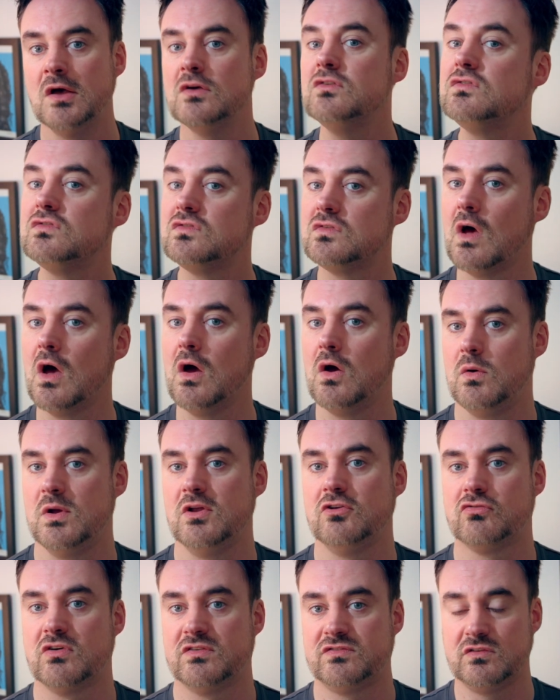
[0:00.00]
So
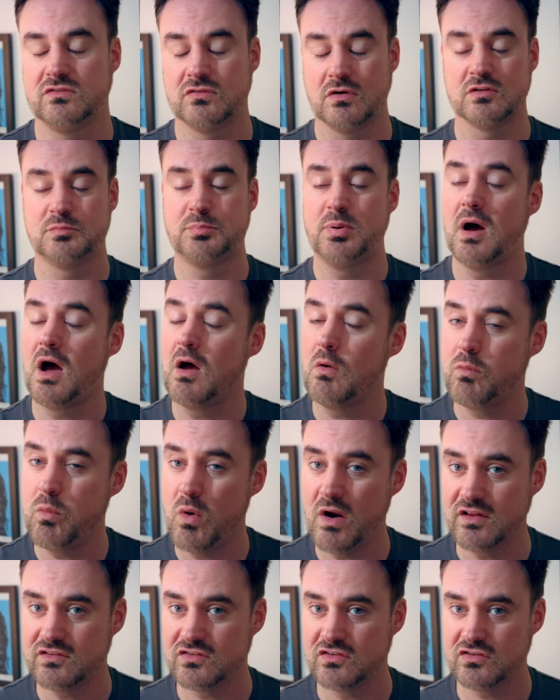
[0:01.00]
interesting times, but I
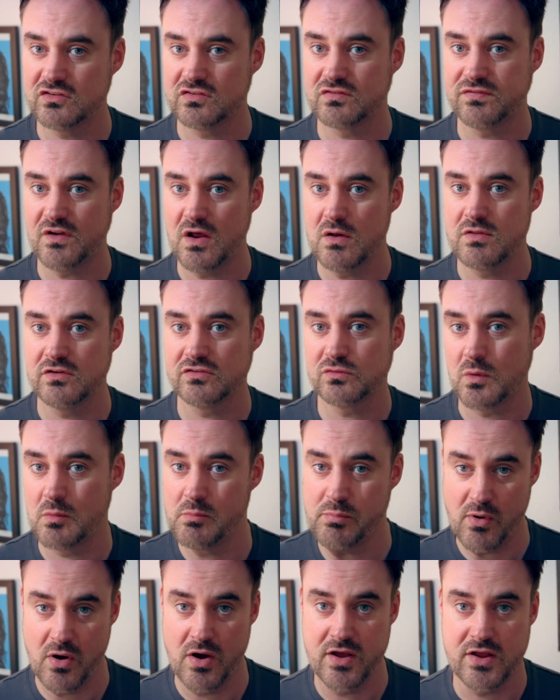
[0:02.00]
wanted to just float this
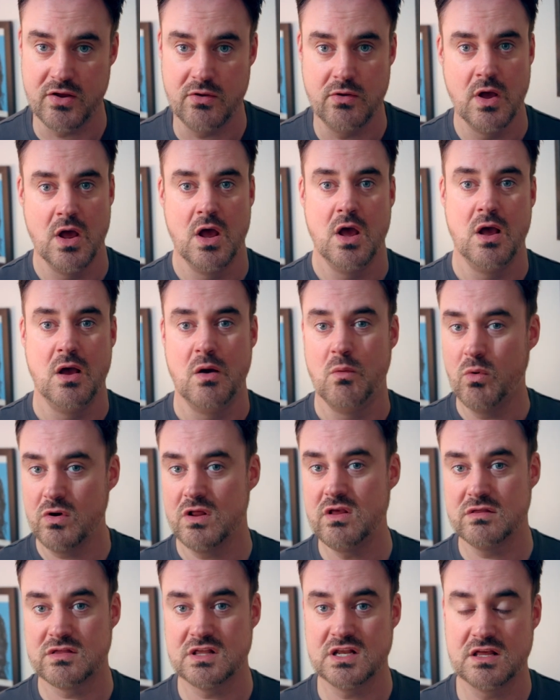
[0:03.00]
one by you. What
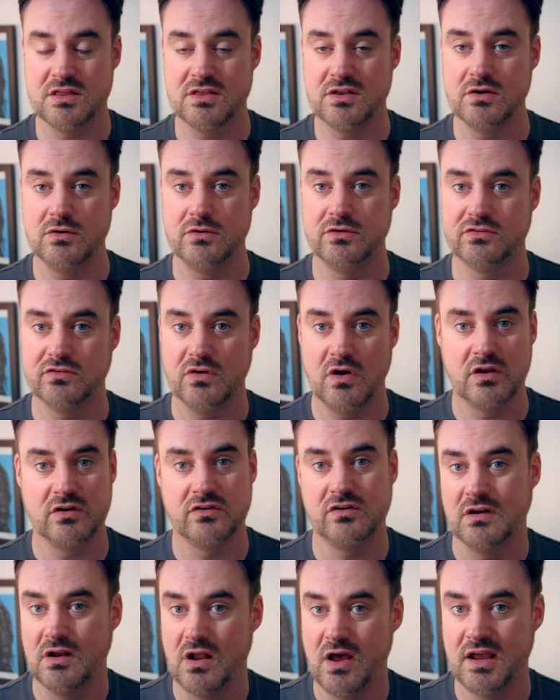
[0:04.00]
do you think of the new design?
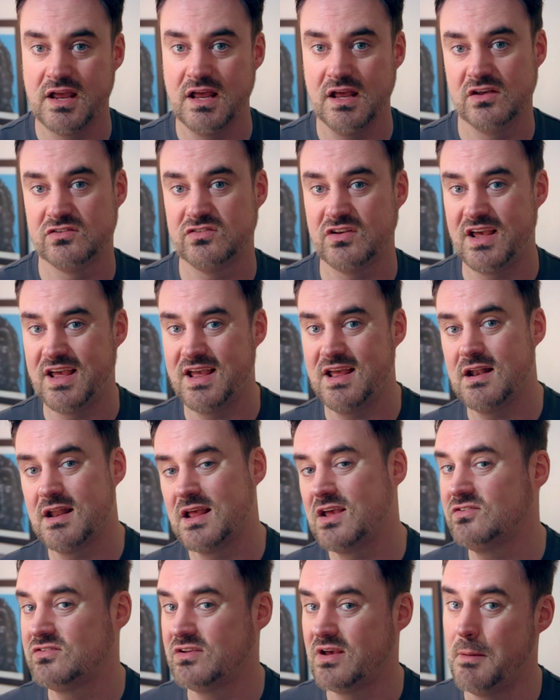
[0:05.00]
Do you like it? Is it a
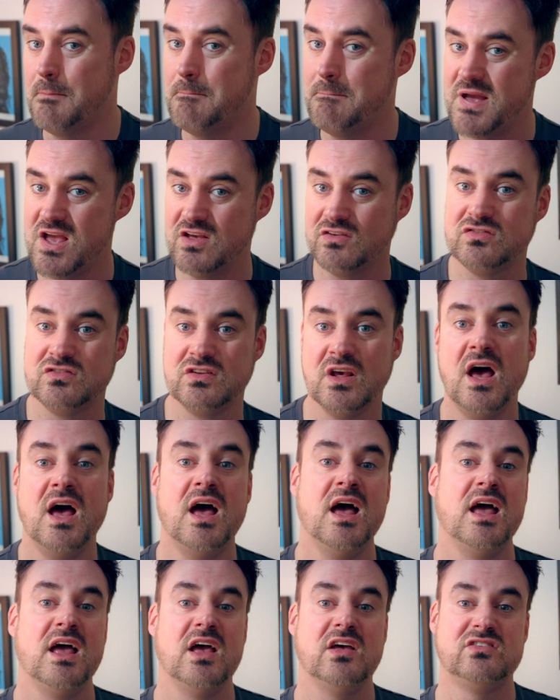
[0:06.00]
hit? Is it a miss?
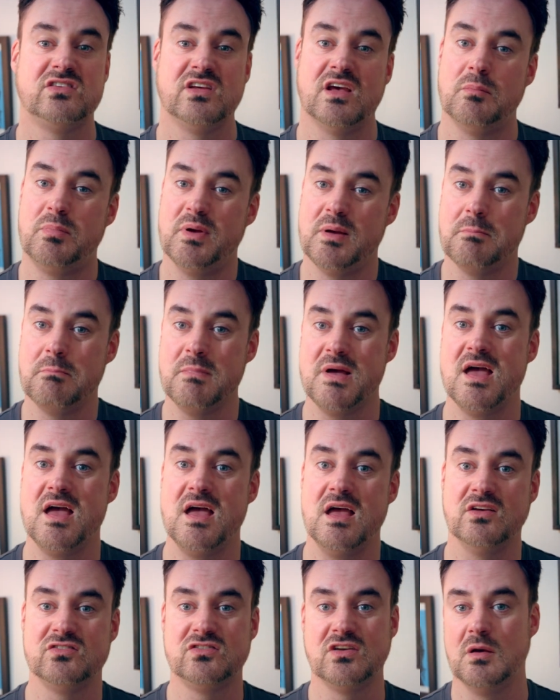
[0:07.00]
Is it a bit
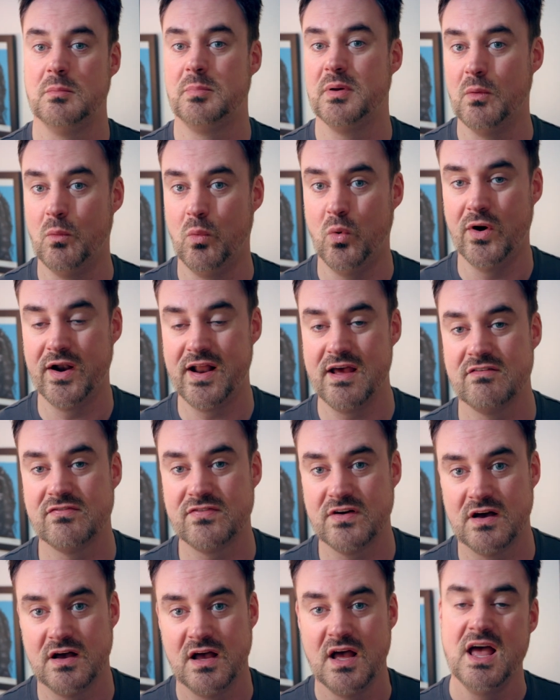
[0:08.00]
meh? Is it a bit
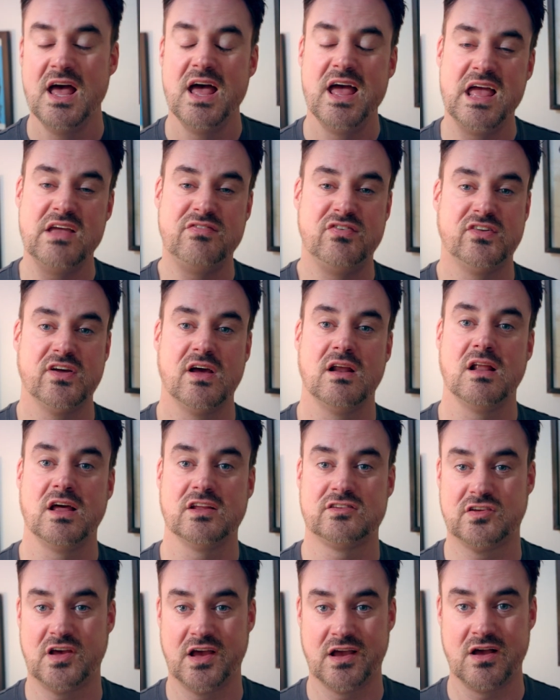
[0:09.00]
whatever? If you don't
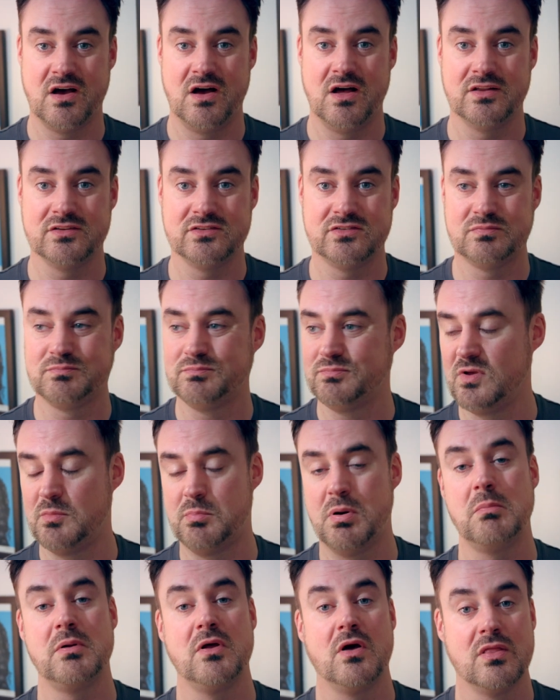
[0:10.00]
like Taycans, you're
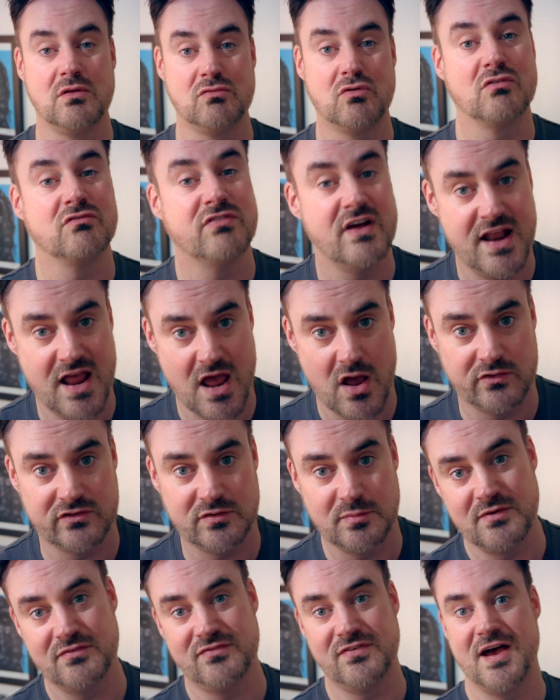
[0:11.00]
probably on the wrong video,
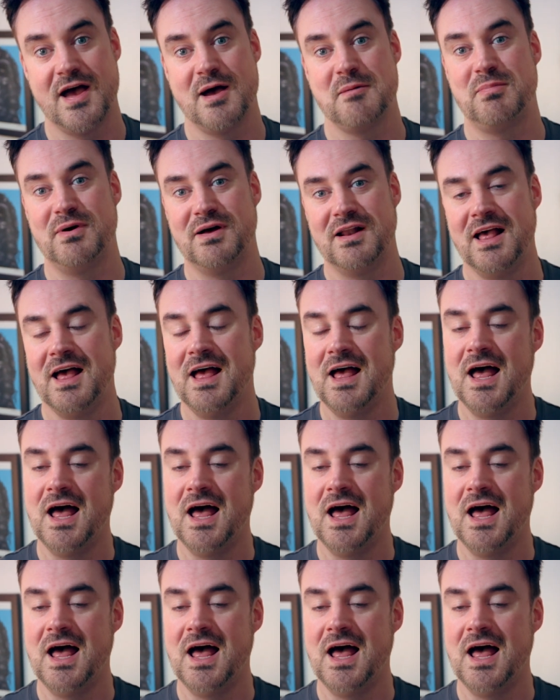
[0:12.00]
to be fair, but